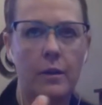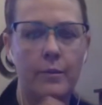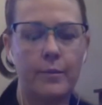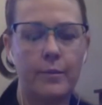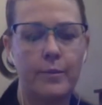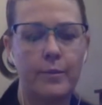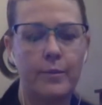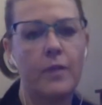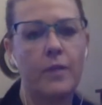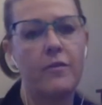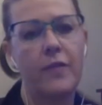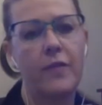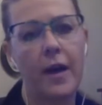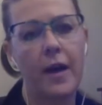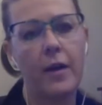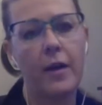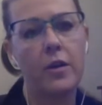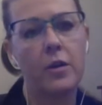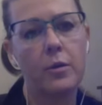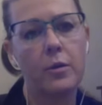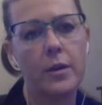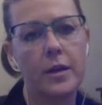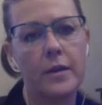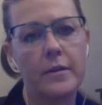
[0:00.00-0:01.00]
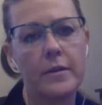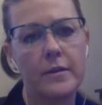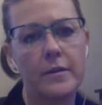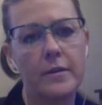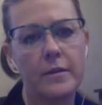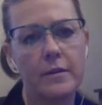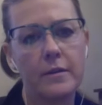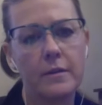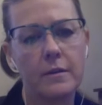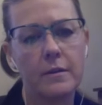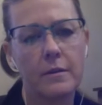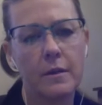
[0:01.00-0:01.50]
value it
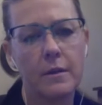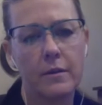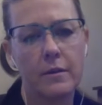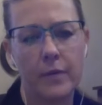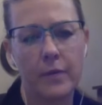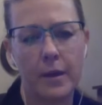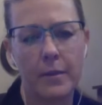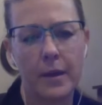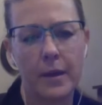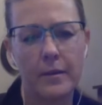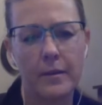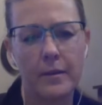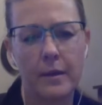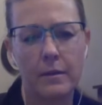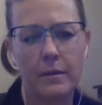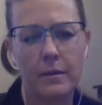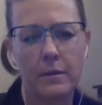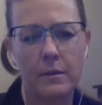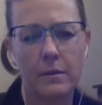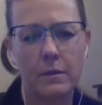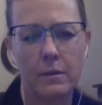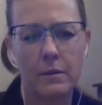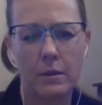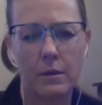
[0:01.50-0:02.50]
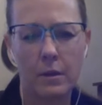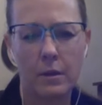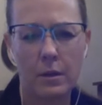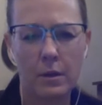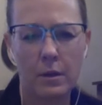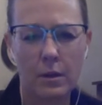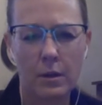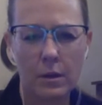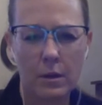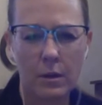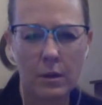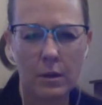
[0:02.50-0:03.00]
is, if that makes sense.
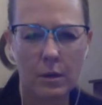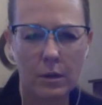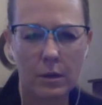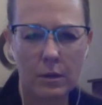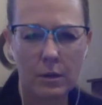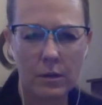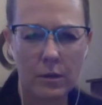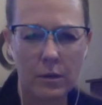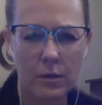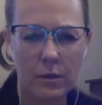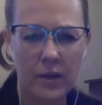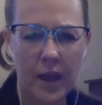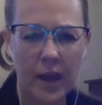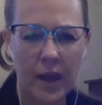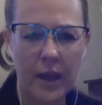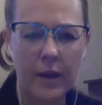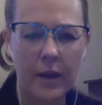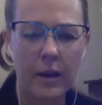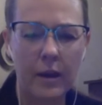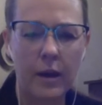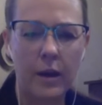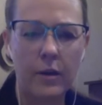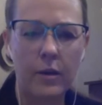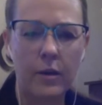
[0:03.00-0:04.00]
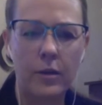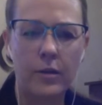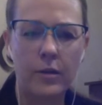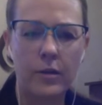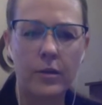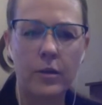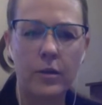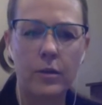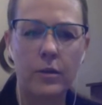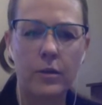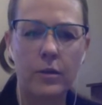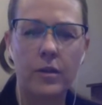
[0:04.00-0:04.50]
So 10 and under
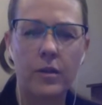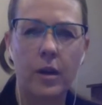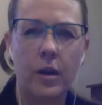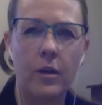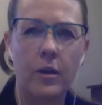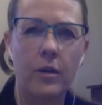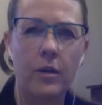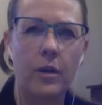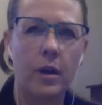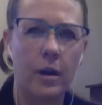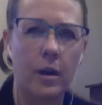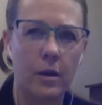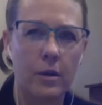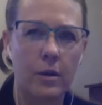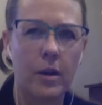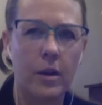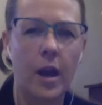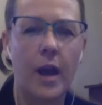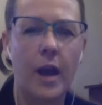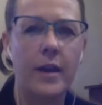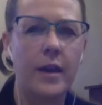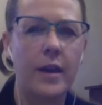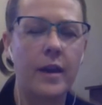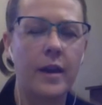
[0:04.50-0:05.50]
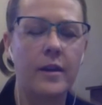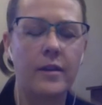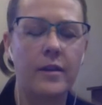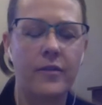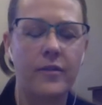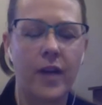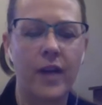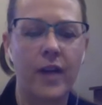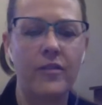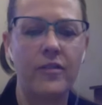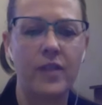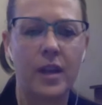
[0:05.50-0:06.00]
students are
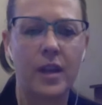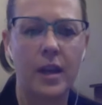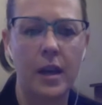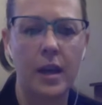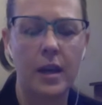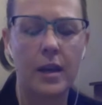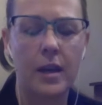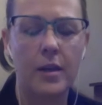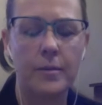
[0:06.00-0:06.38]
$9.95 Canadian.